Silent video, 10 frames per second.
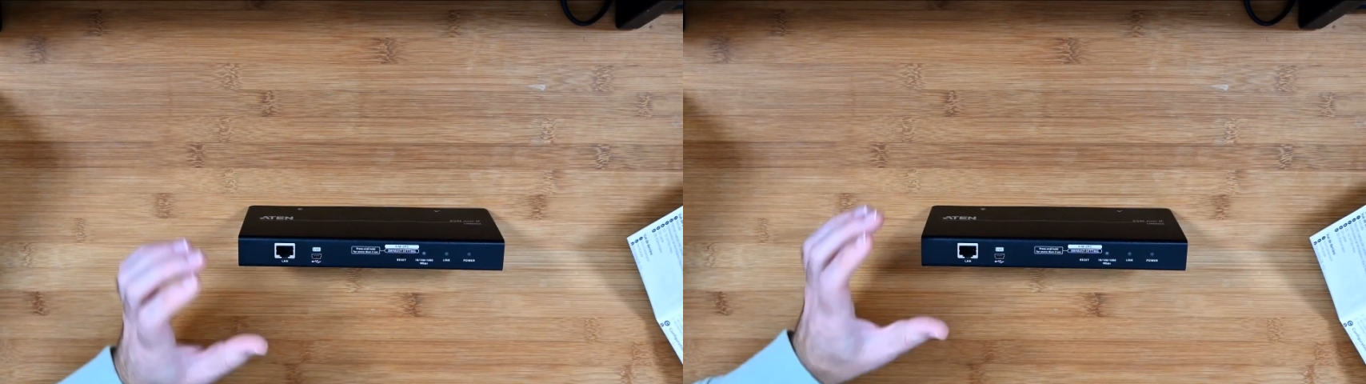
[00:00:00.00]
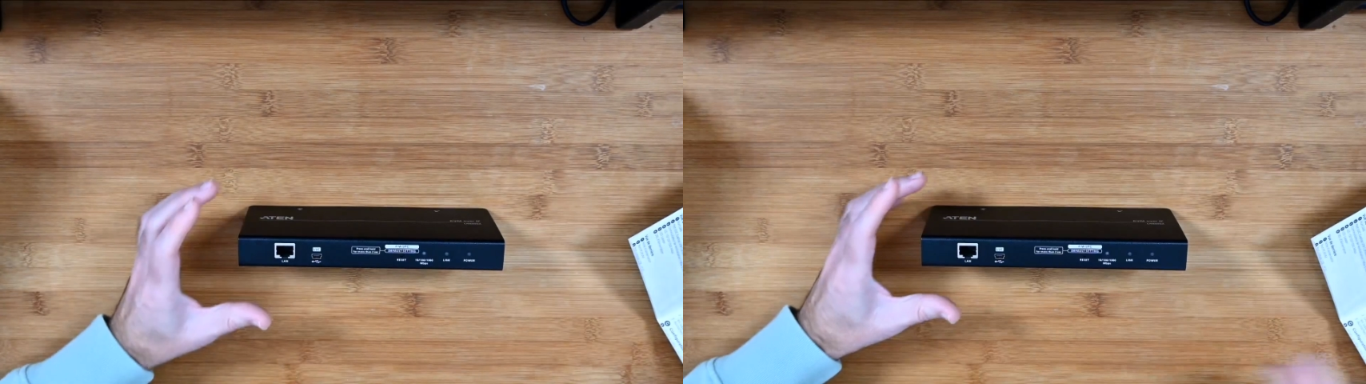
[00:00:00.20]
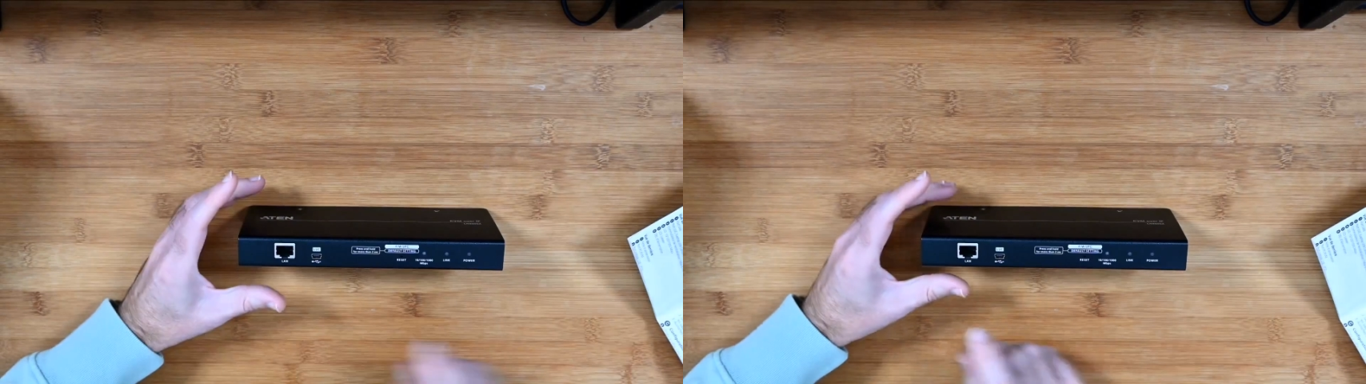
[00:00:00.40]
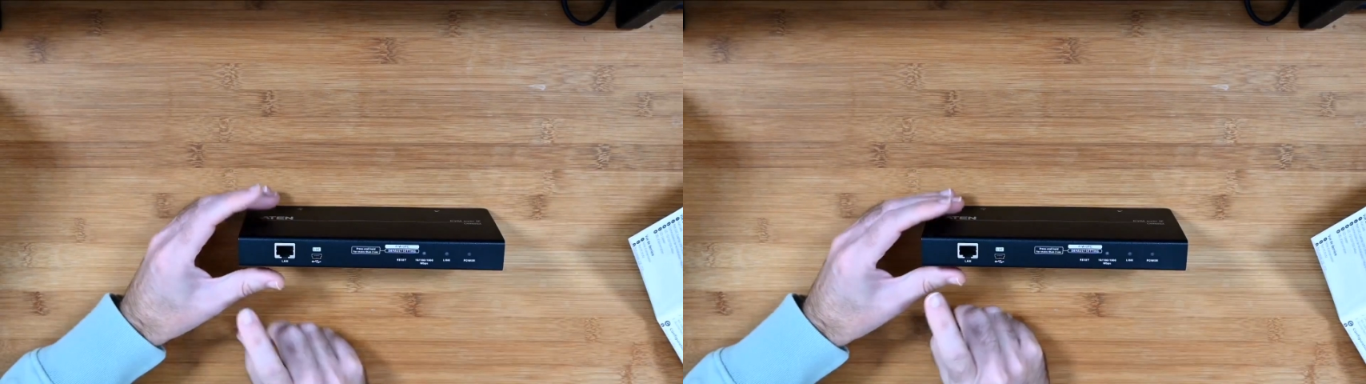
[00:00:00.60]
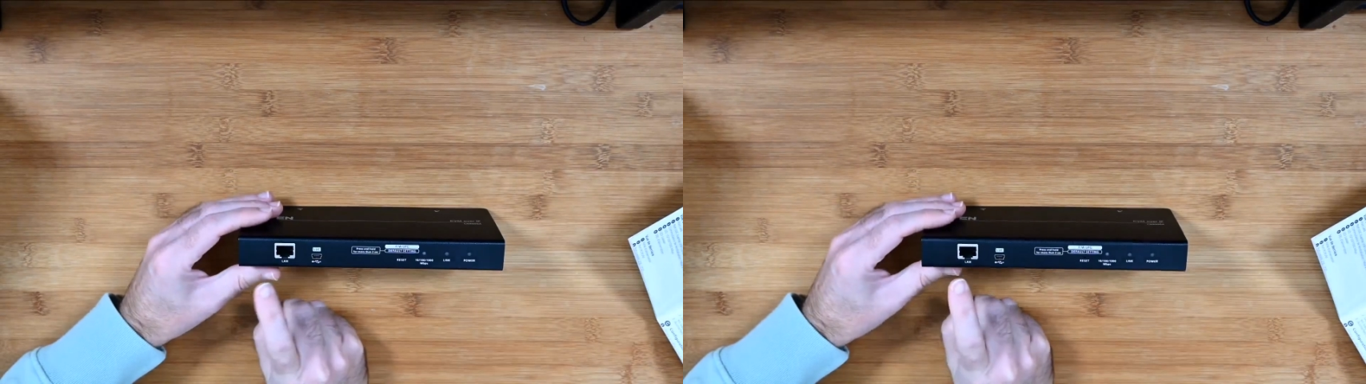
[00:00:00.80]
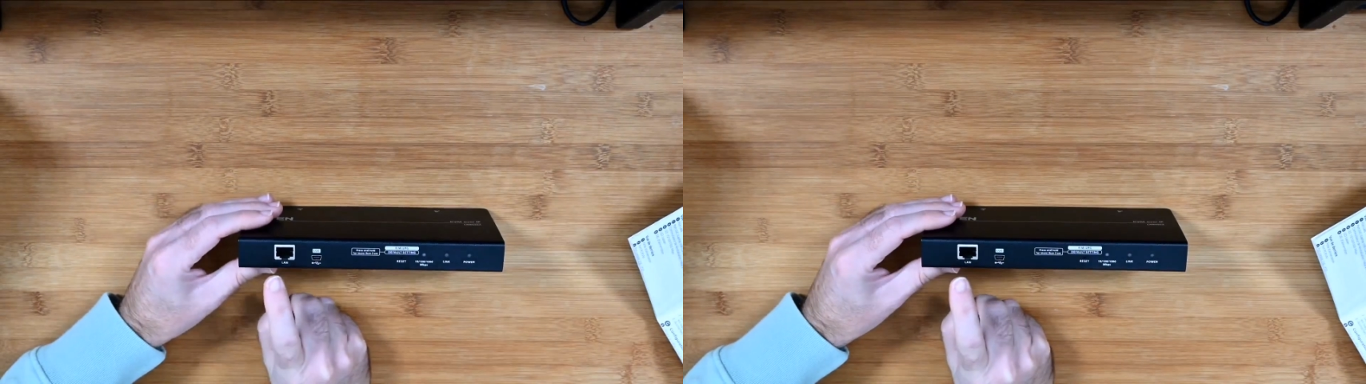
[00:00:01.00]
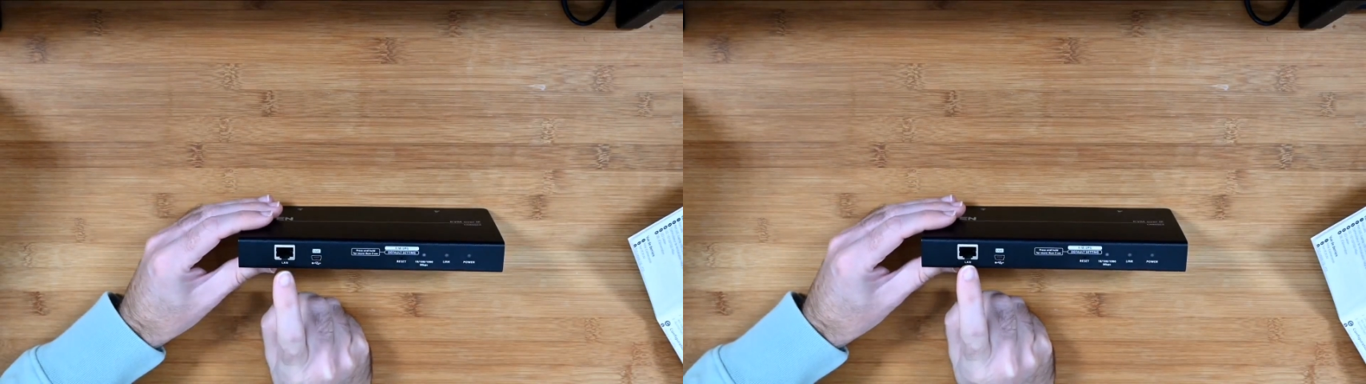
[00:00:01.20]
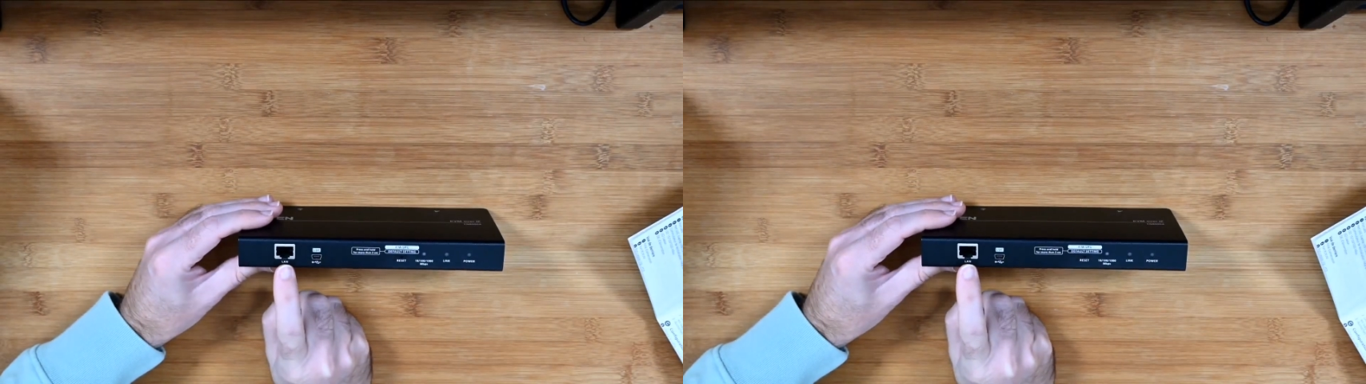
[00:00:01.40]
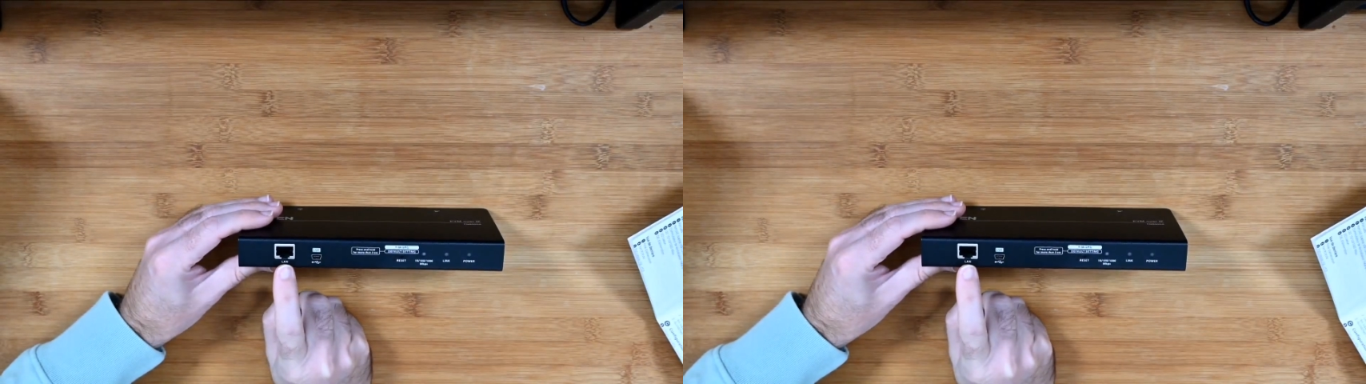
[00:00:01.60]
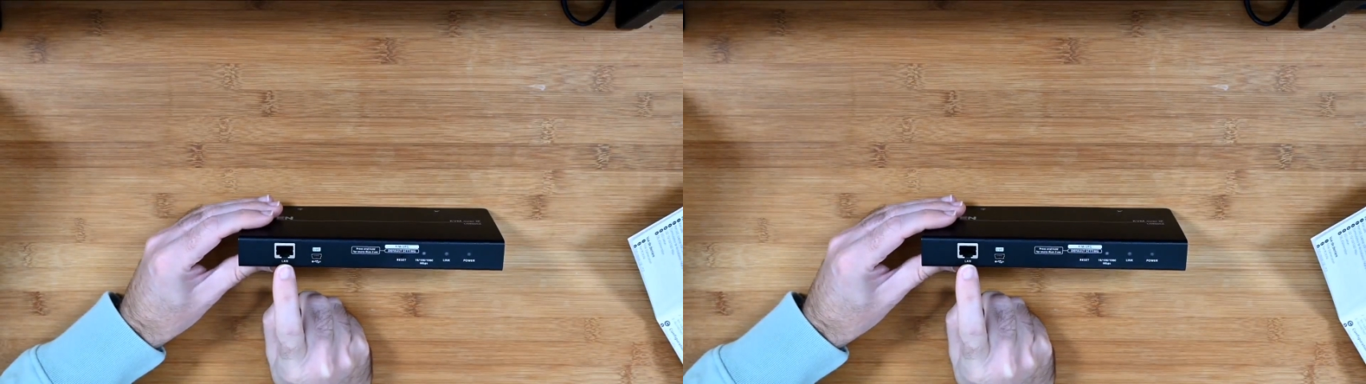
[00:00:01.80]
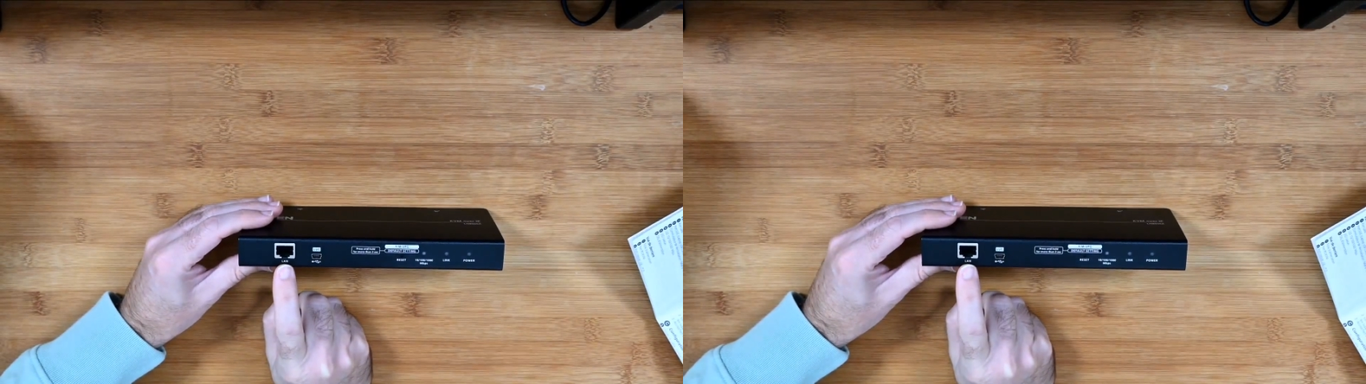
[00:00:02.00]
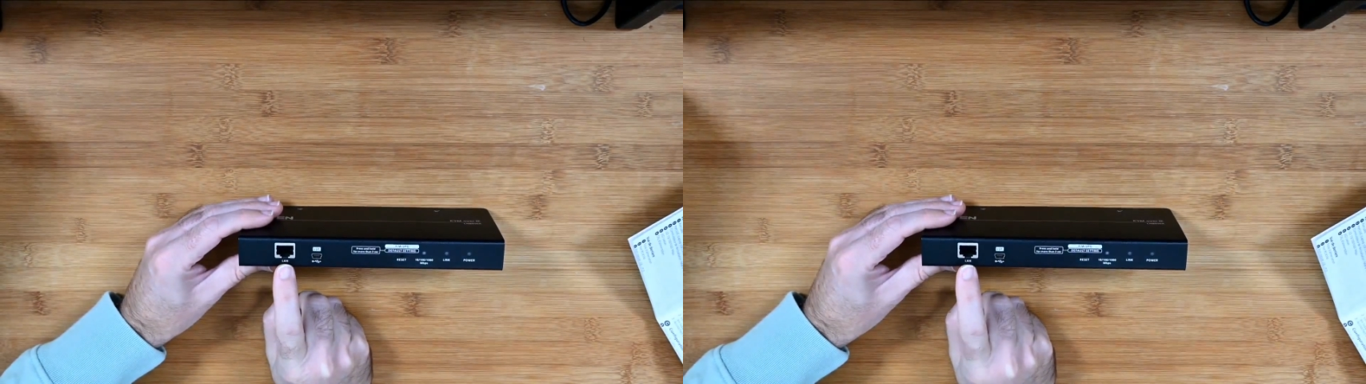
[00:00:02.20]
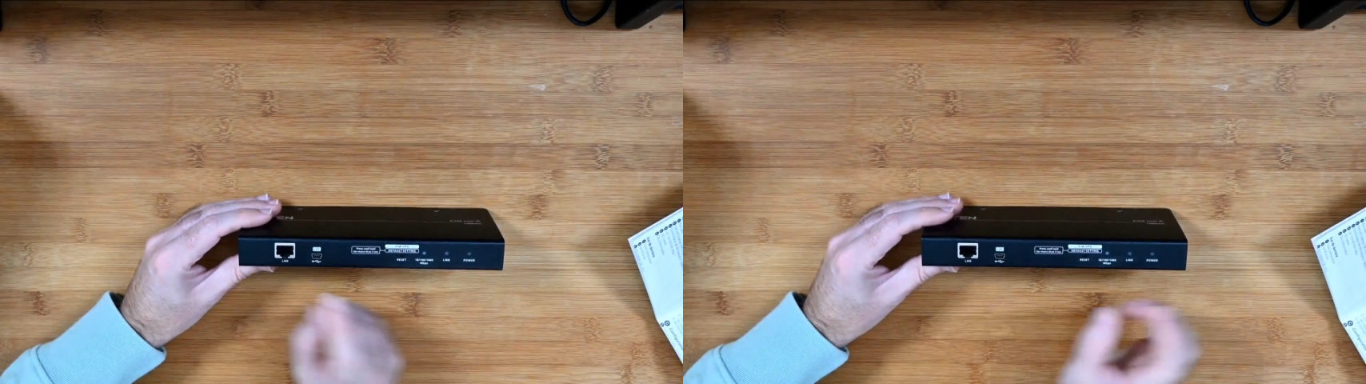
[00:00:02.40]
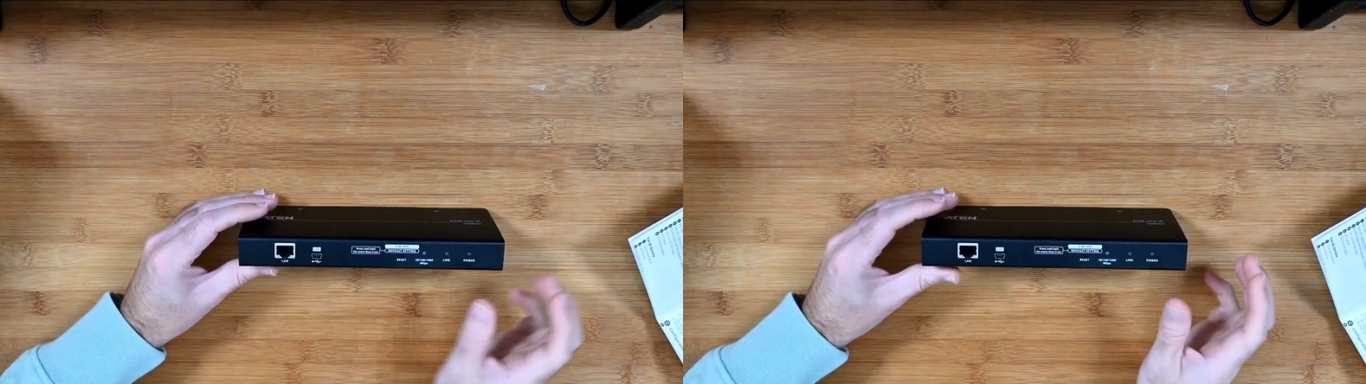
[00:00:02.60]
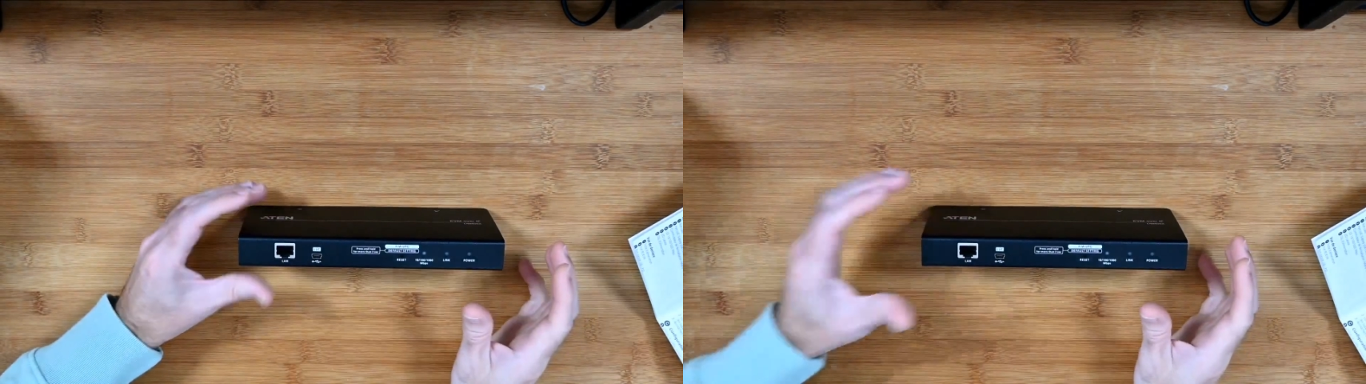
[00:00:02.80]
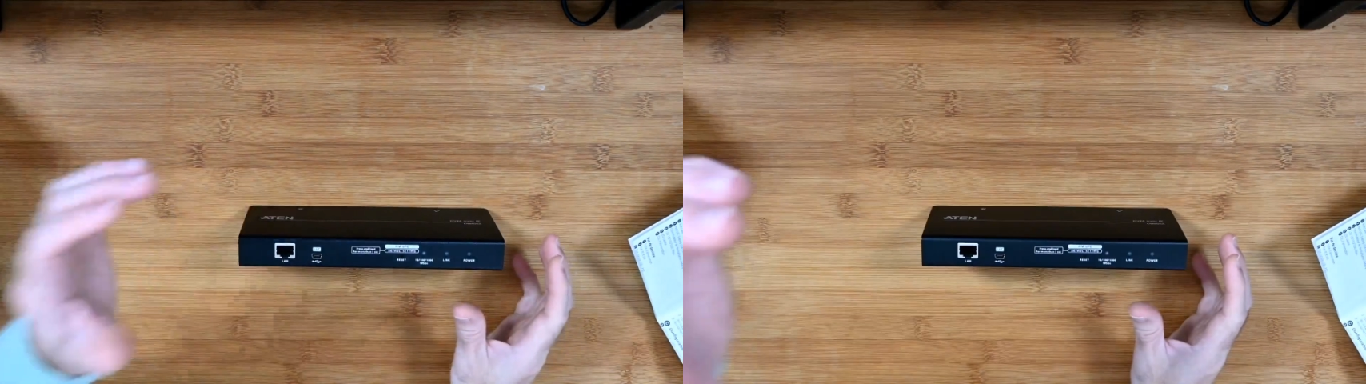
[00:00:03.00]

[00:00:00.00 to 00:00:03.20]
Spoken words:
[unreadable: no face in view]